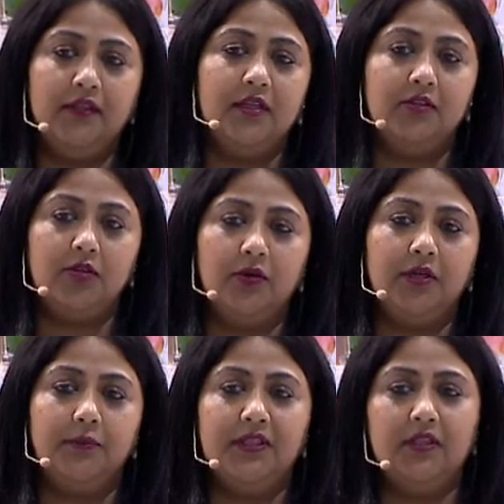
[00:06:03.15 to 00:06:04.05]
then it
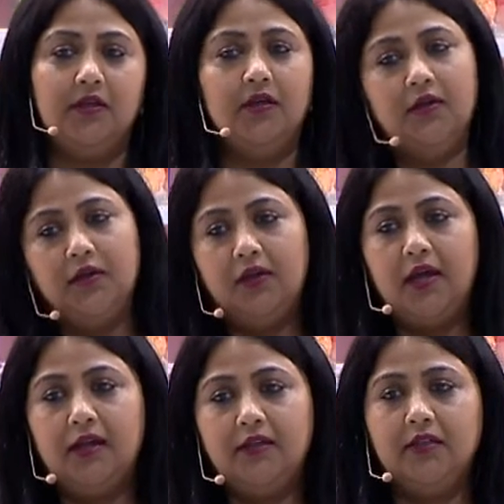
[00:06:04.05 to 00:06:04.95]
up in the
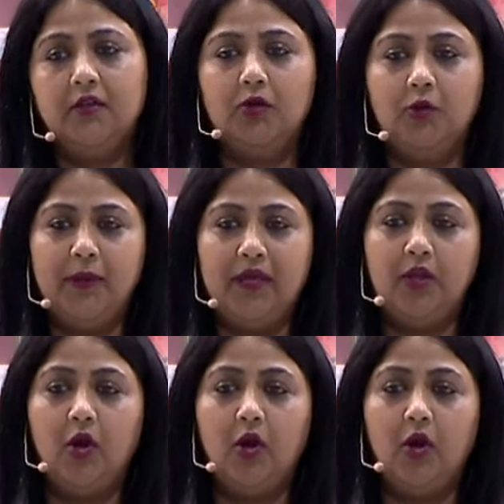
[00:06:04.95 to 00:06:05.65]
night and go to bed.